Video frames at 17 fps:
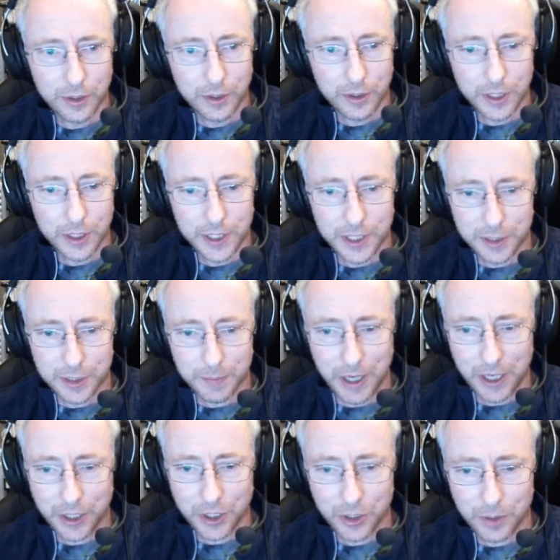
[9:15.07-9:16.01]
in this
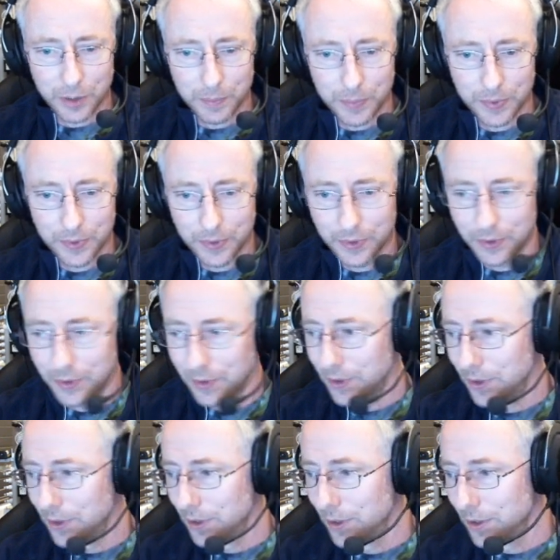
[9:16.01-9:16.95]
matchup.
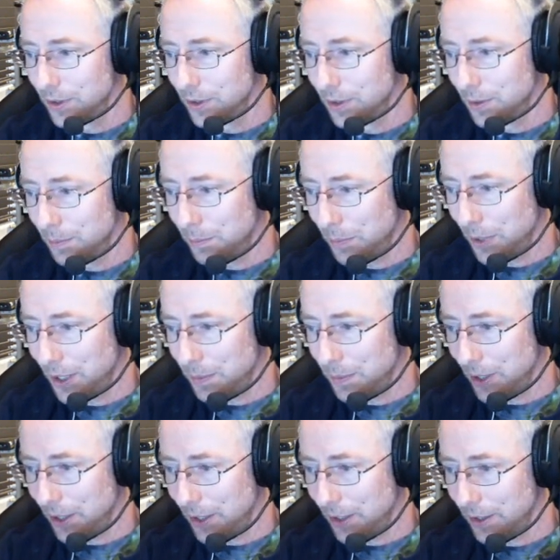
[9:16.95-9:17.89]

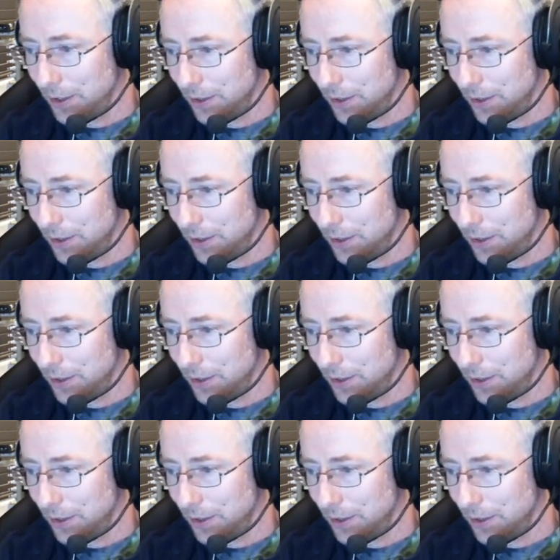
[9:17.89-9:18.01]
Bye-bye.